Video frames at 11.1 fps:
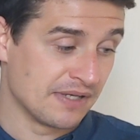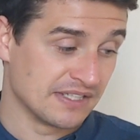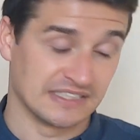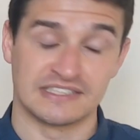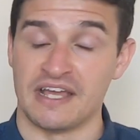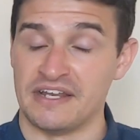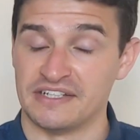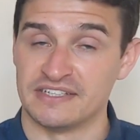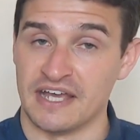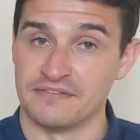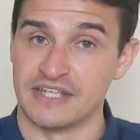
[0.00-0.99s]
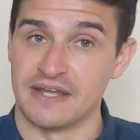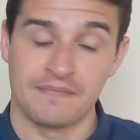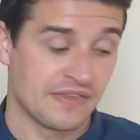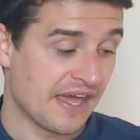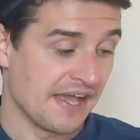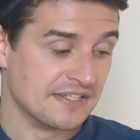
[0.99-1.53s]
because it certainly deserves
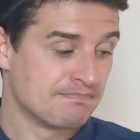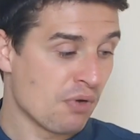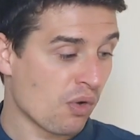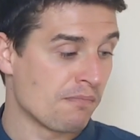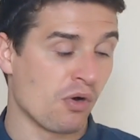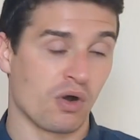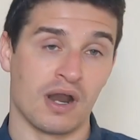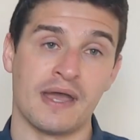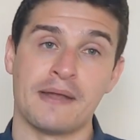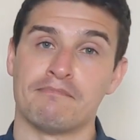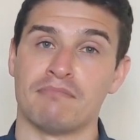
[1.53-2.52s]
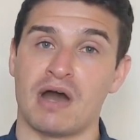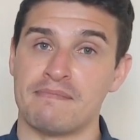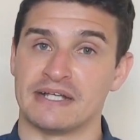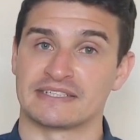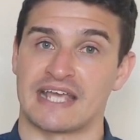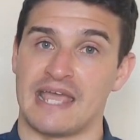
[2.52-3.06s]
it. That is Bora Bora, my
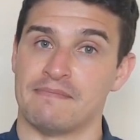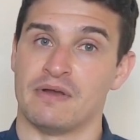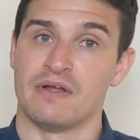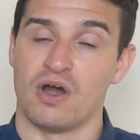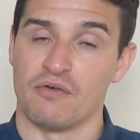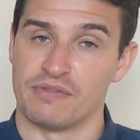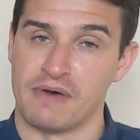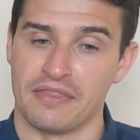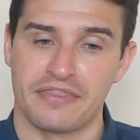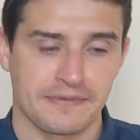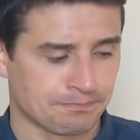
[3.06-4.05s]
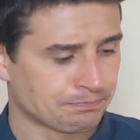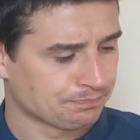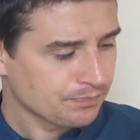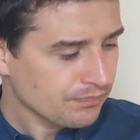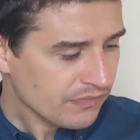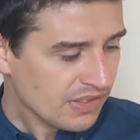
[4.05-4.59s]
best game of the month.
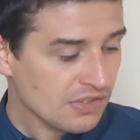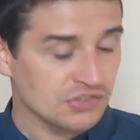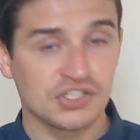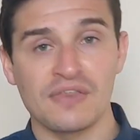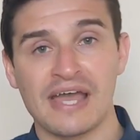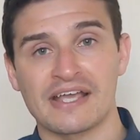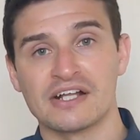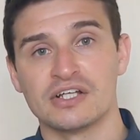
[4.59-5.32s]
So that